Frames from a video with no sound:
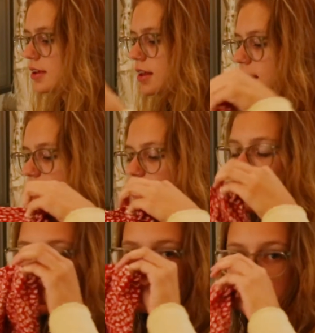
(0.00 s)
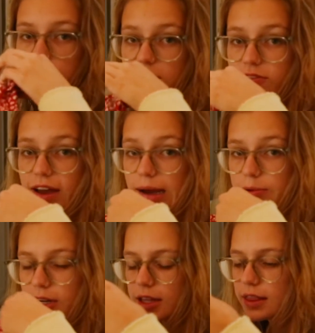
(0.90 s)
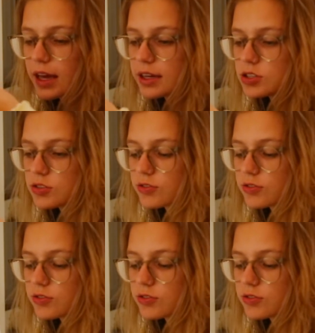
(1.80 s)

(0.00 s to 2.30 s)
this extra bit of fabric that is